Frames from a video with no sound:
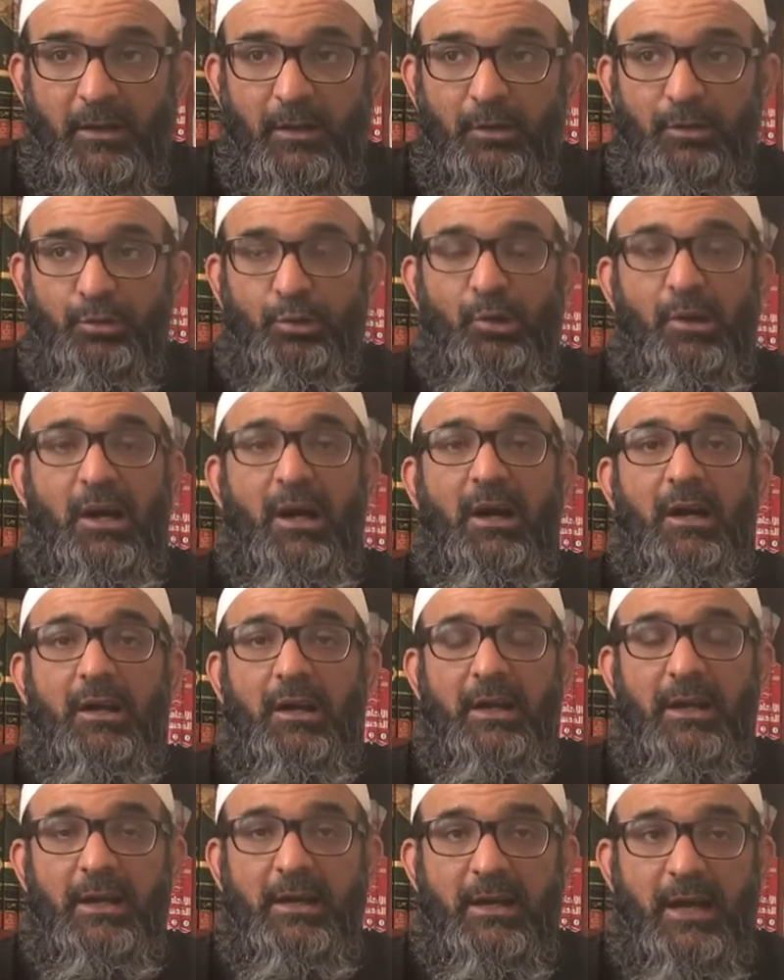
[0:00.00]
Sulh
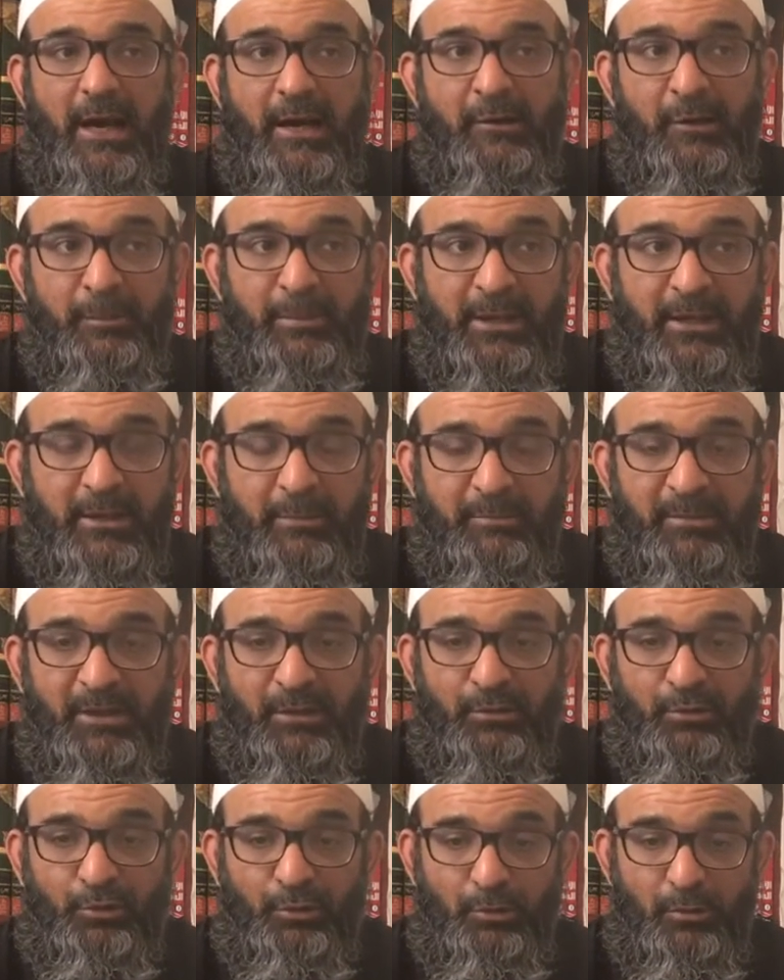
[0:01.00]
in Arabic
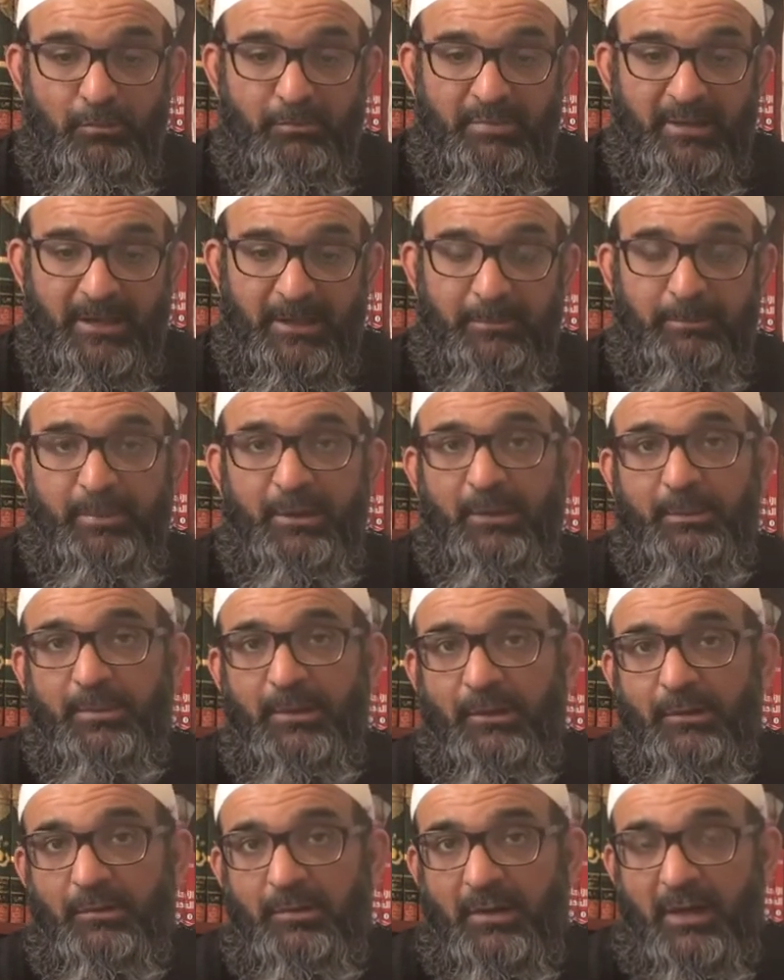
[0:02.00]
means to bring people
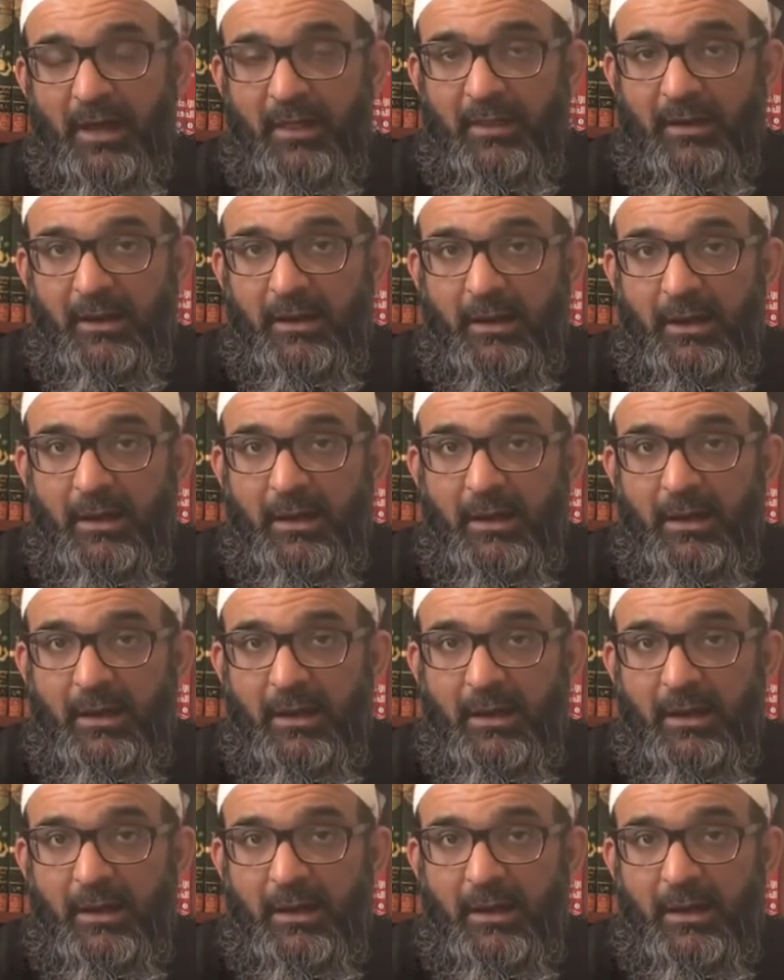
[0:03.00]
together.